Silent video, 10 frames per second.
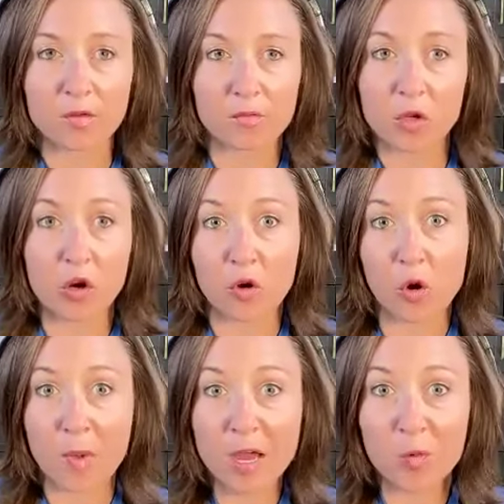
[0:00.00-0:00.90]

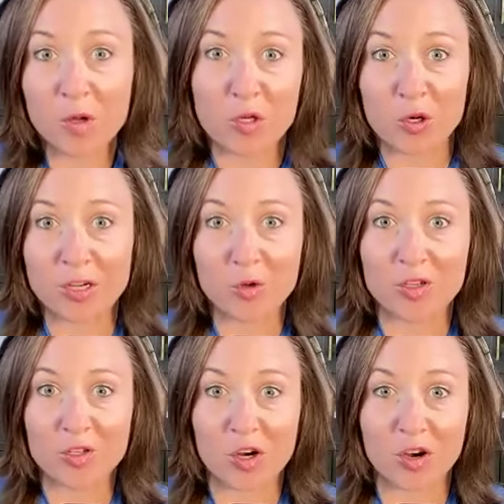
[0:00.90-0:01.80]
no matter what your
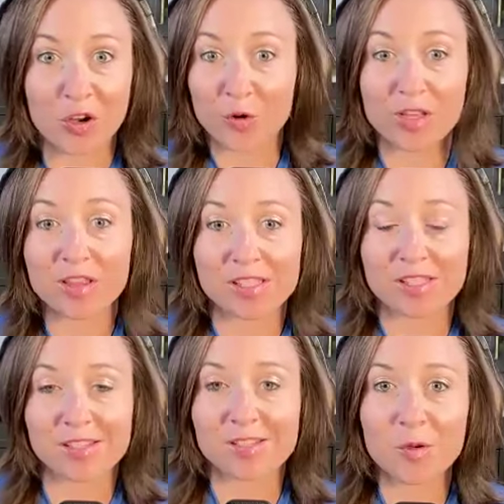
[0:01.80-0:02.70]
interests are, you're in this
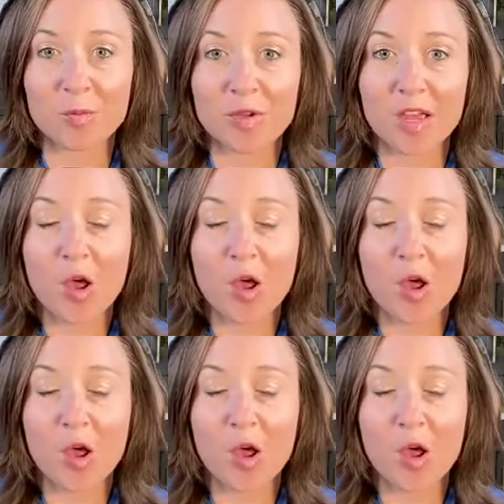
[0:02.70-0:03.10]
system.